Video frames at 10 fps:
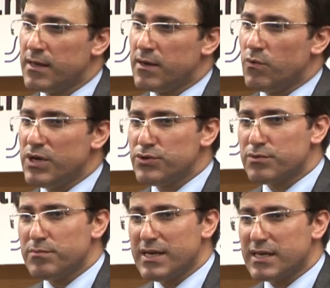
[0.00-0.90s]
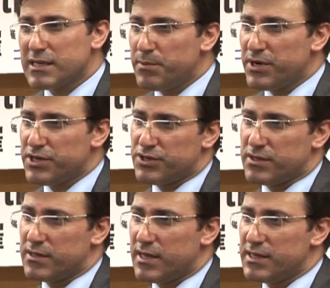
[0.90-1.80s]
One should make a
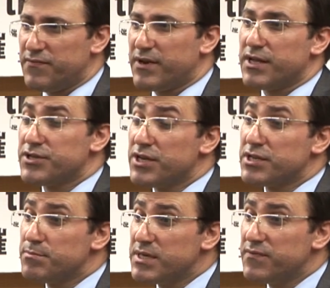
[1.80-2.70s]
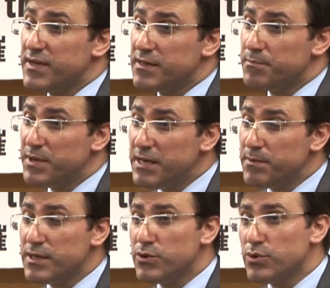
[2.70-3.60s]
separation and differentiation between
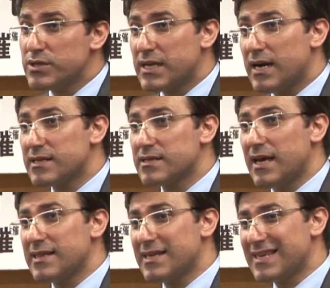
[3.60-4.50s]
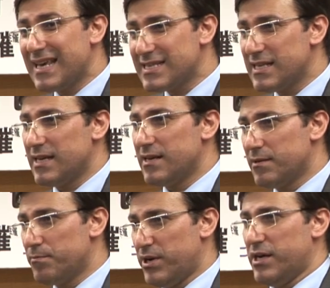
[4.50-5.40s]
people who started at the Gezi
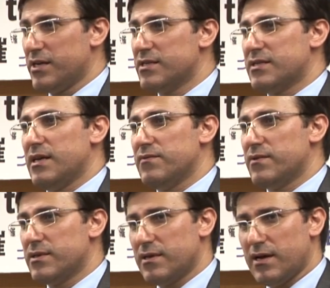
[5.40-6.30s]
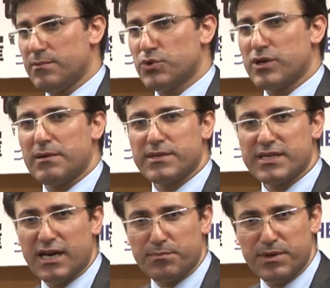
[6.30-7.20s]
Park itself. I'm talking about the
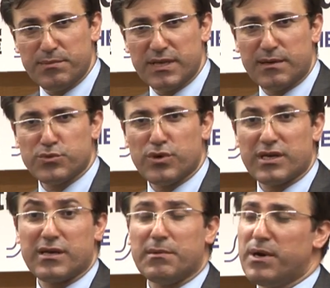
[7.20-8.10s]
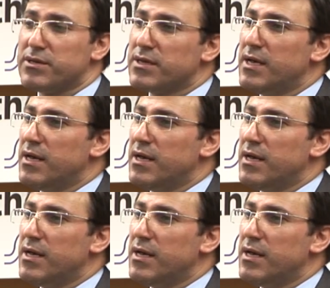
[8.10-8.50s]
young people. I'm talking about